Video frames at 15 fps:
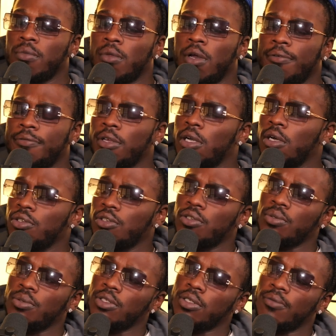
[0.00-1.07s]
I think I was just
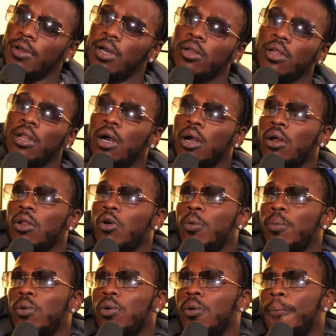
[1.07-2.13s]
always around a lot of
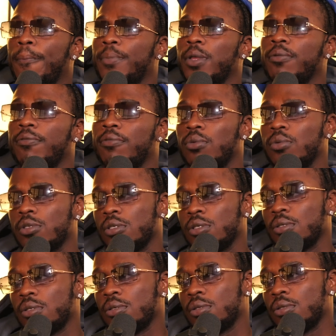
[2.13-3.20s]
global
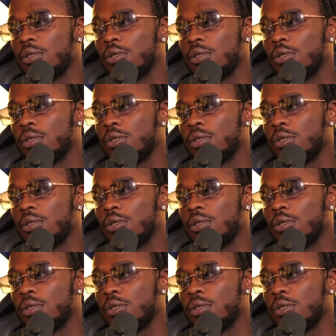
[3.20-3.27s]
influences.